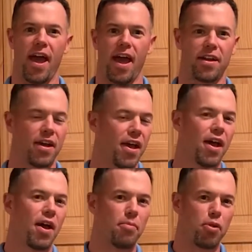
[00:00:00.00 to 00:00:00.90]
and
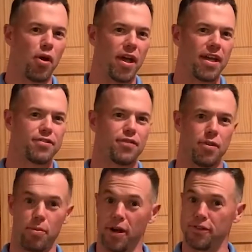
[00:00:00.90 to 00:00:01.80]
employees for
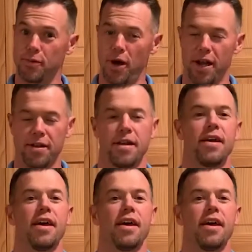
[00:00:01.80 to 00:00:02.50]
the price of one.